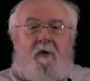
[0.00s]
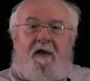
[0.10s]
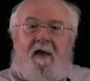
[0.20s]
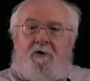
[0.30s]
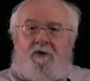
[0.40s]
we
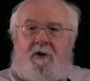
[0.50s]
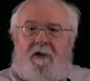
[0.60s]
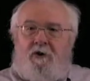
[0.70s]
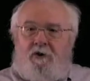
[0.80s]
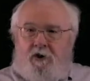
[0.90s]
can
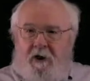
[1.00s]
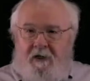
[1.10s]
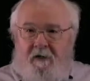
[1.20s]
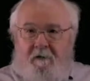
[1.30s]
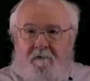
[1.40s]
actually
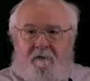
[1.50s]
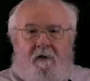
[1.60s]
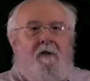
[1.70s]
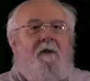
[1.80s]
achieve